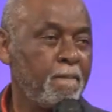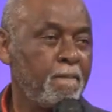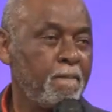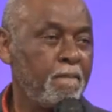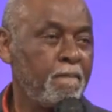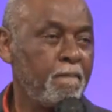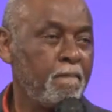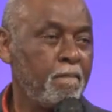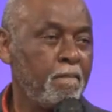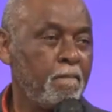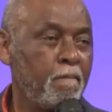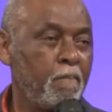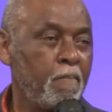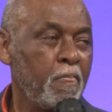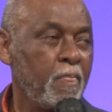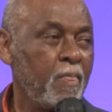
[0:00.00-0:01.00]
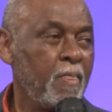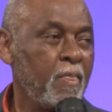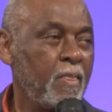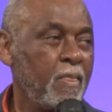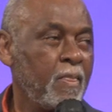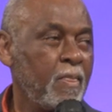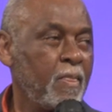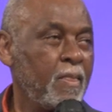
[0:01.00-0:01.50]

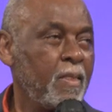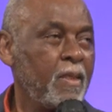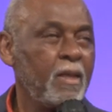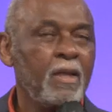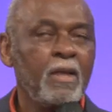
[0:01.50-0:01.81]
Nothing is said.